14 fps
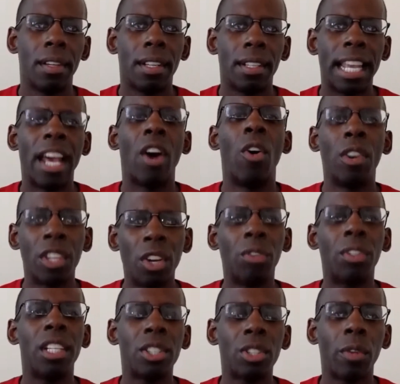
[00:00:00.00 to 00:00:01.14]
that on your
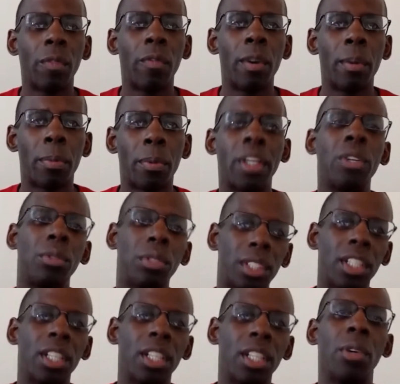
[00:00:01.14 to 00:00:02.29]
digital footprint, you
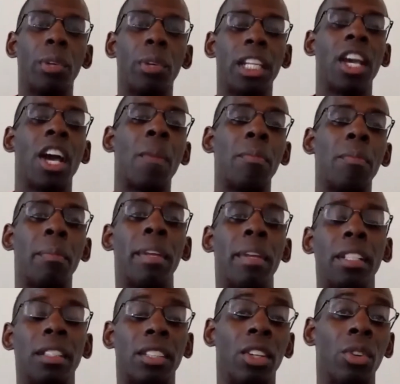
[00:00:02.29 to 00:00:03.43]
stood with the Honorable Minister
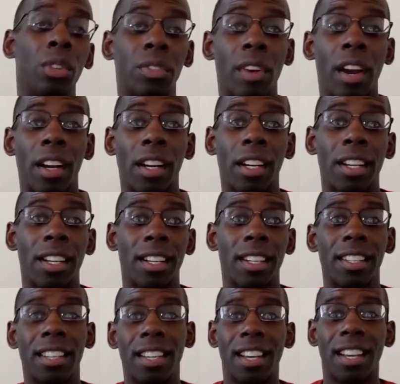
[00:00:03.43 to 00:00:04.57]
Louis Farrakhan?
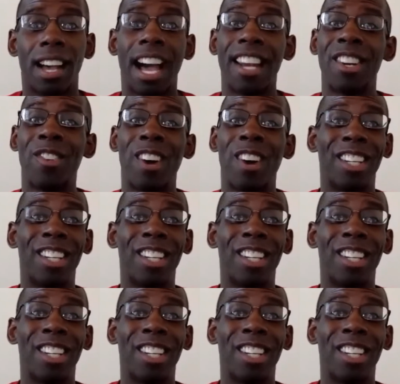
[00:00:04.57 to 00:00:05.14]
I know I do.